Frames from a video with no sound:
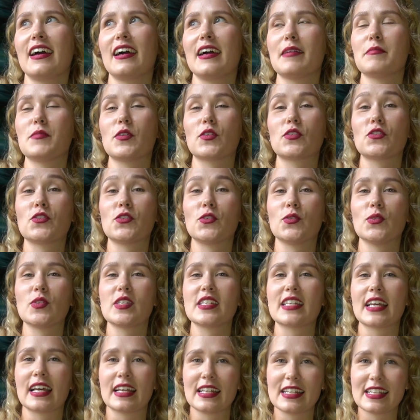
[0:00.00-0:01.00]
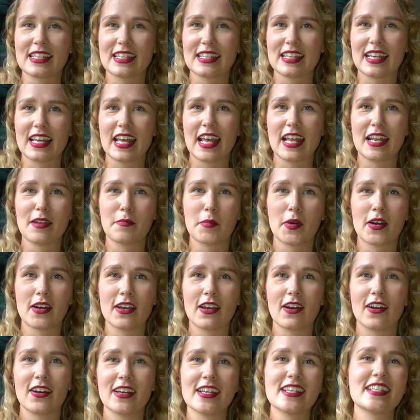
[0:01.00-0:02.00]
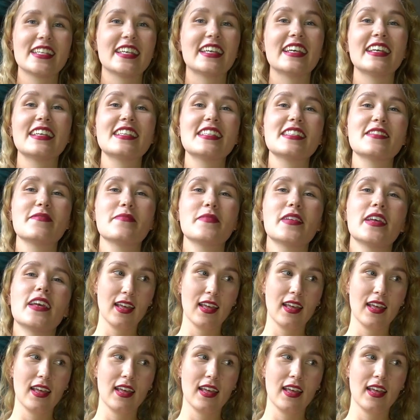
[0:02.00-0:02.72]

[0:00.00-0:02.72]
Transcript: I'm not too set in my ideas.